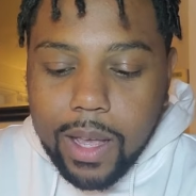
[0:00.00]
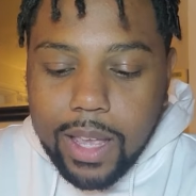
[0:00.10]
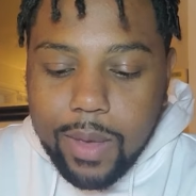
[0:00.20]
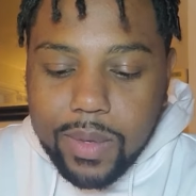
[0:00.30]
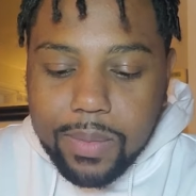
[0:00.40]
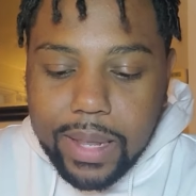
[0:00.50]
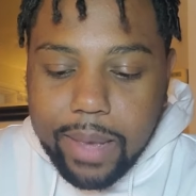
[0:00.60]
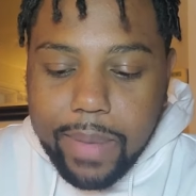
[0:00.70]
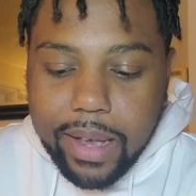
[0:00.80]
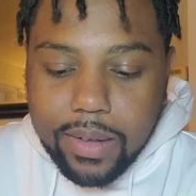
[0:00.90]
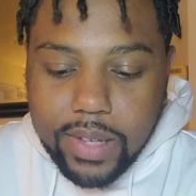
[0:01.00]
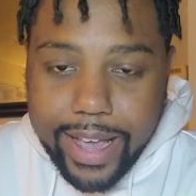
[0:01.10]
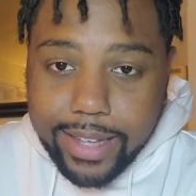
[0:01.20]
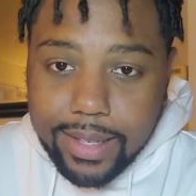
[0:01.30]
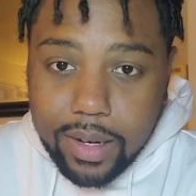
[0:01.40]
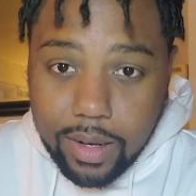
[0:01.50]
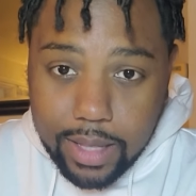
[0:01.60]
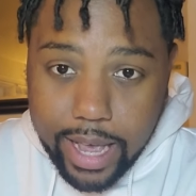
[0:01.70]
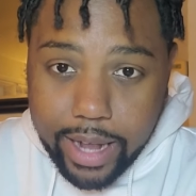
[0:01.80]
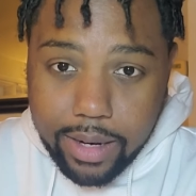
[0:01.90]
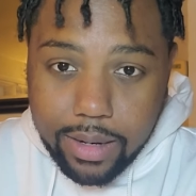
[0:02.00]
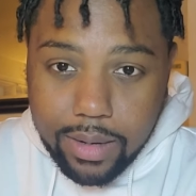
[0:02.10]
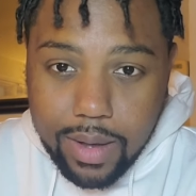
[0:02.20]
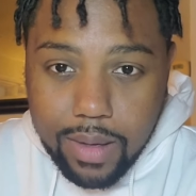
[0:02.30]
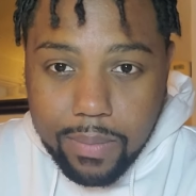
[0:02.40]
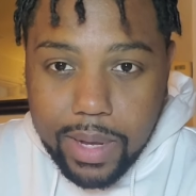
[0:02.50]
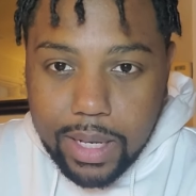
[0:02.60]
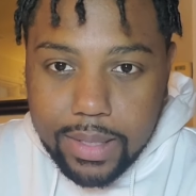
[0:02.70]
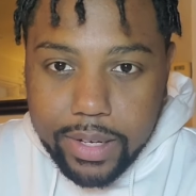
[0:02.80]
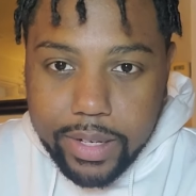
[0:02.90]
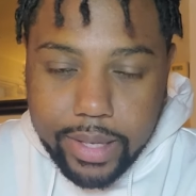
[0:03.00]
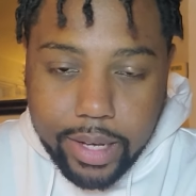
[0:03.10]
he was playing Michael Jackson on that miniseries.